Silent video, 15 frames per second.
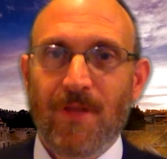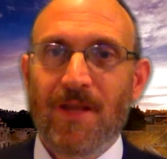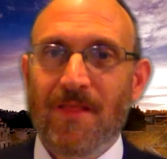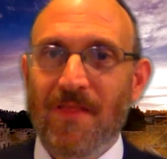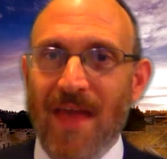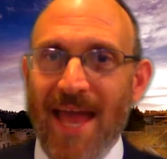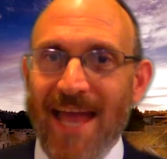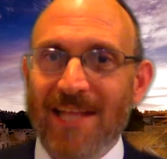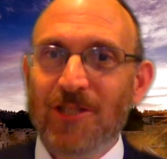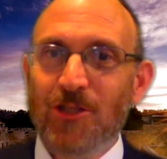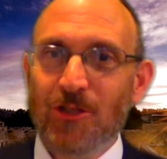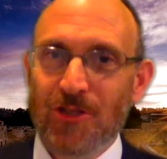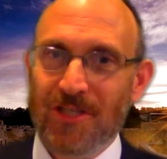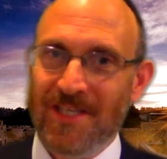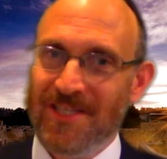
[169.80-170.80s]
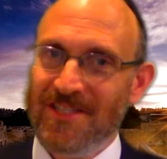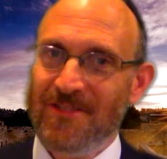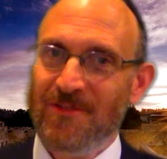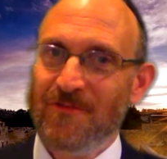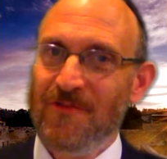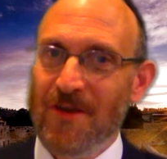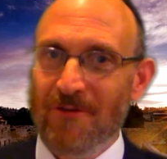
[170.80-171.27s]
The answer is
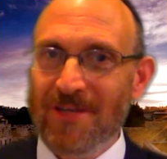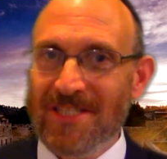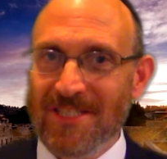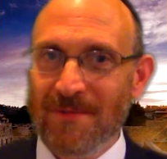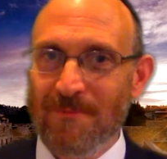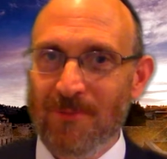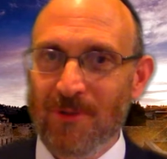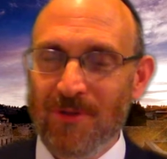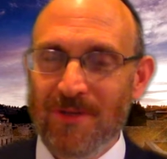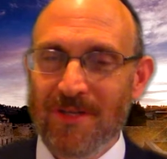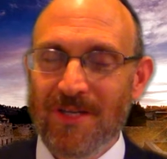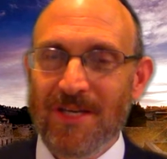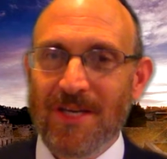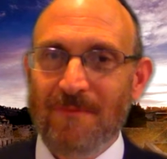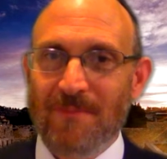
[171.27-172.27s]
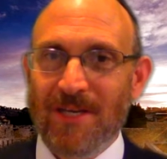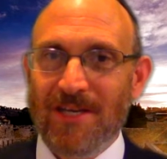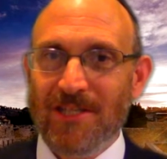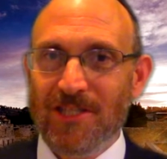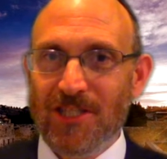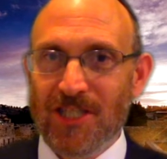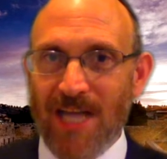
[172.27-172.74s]
very simple.
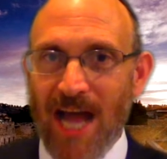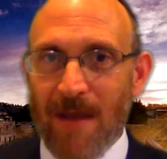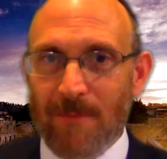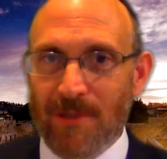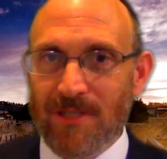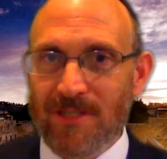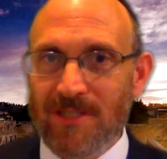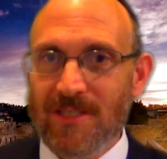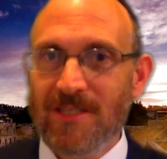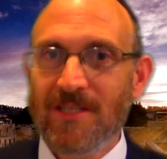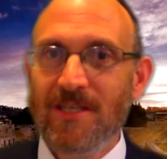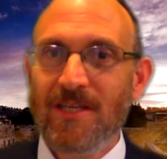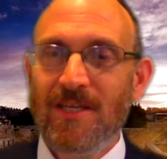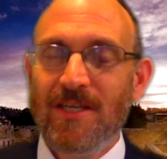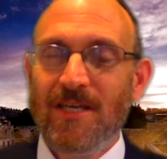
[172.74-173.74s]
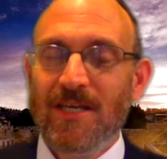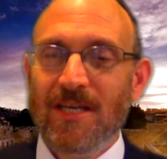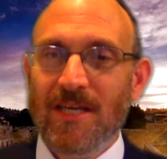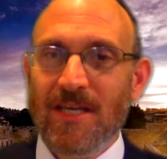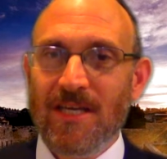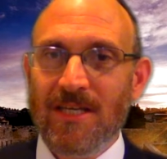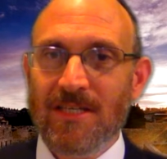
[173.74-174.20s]
Because Shabbos
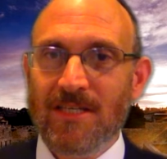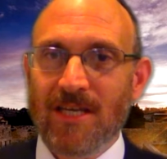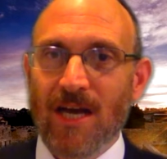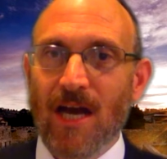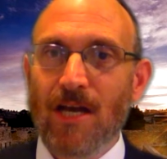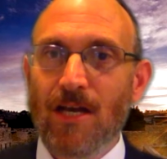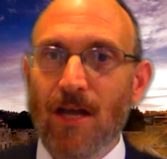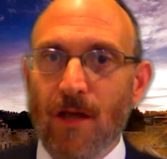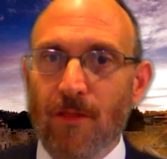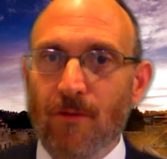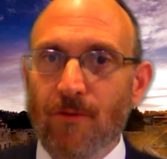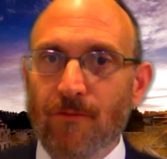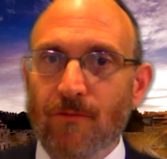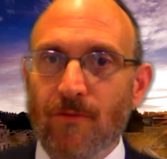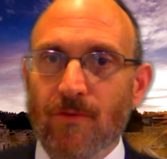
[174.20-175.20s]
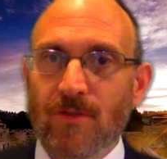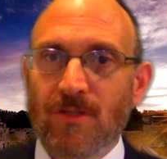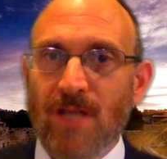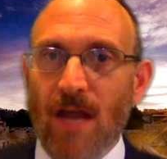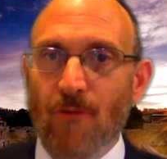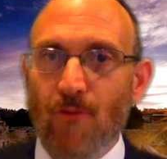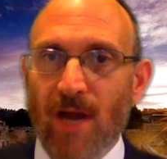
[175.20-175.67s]
is another
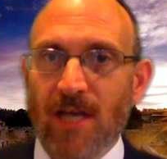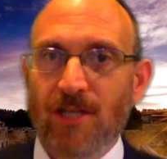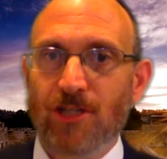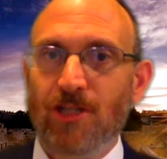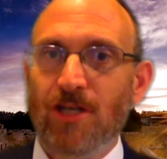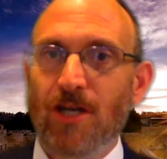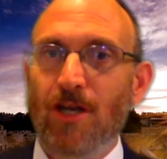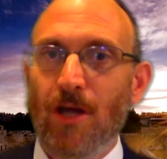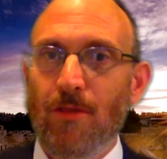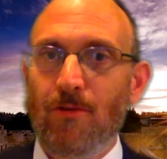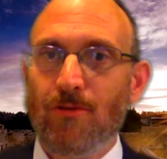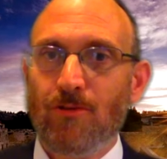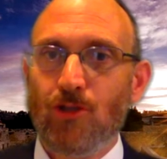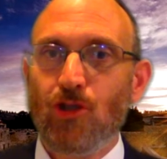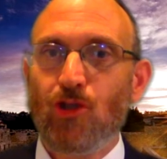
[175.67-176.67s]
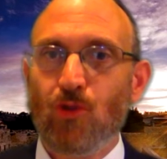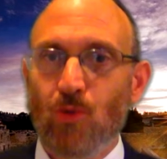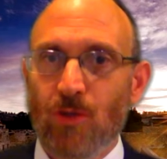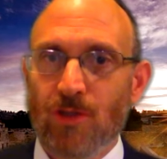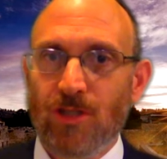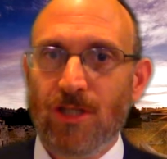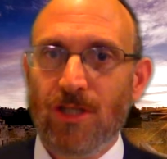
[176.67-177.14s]
direction, another
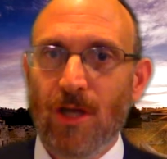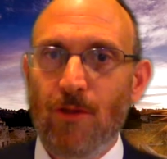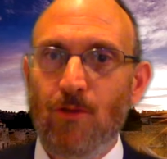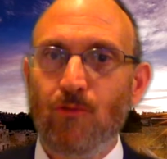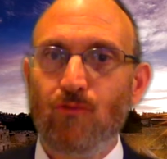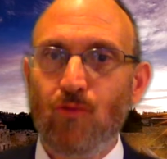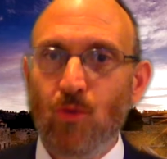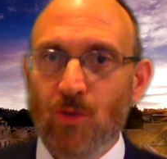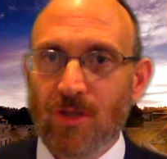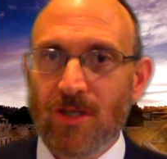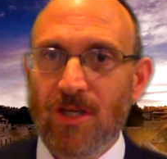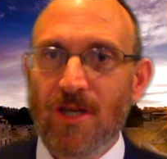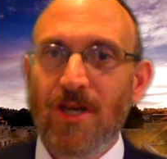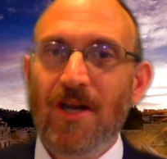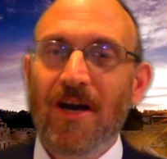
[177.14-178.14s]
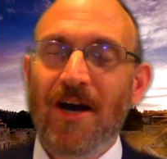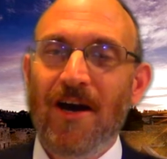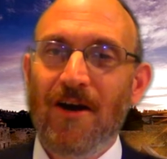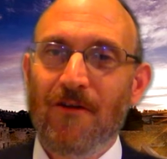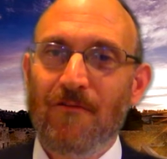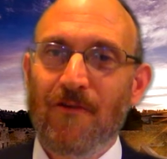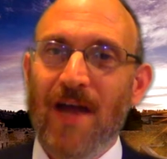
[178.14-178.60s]
source, another root
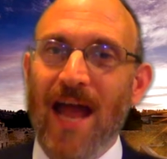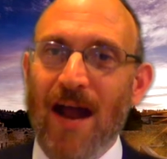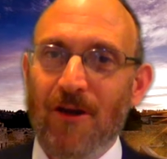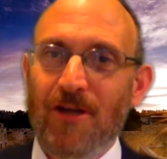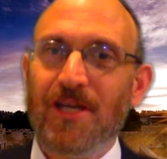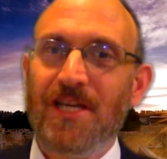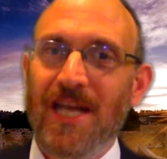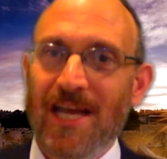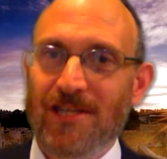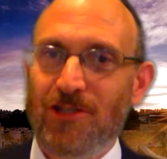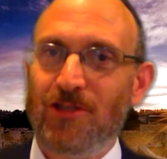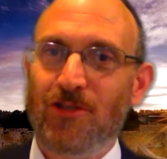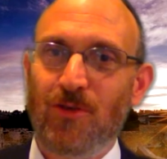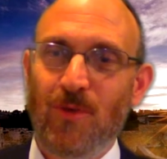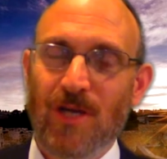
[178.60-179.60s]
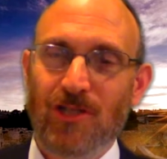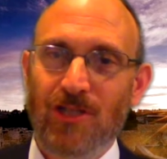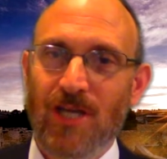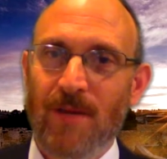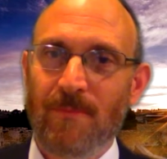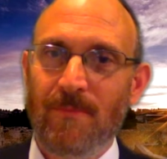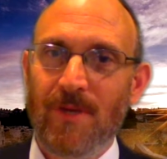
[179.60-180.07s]
of our connection to
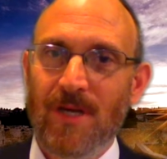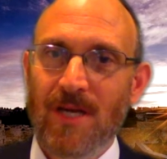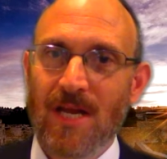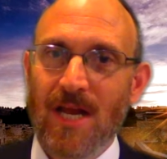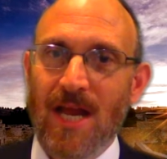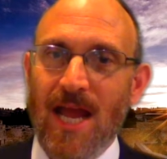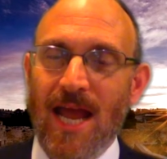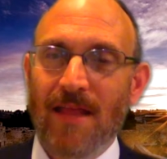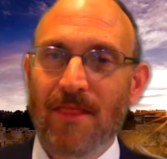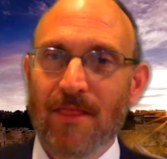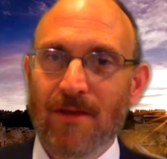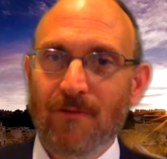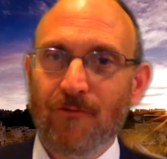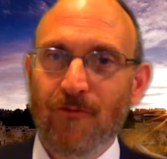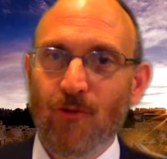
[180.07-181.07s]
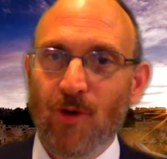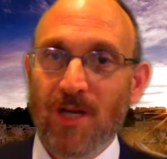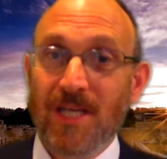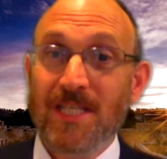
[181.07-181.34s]
Hashem. And therefore, in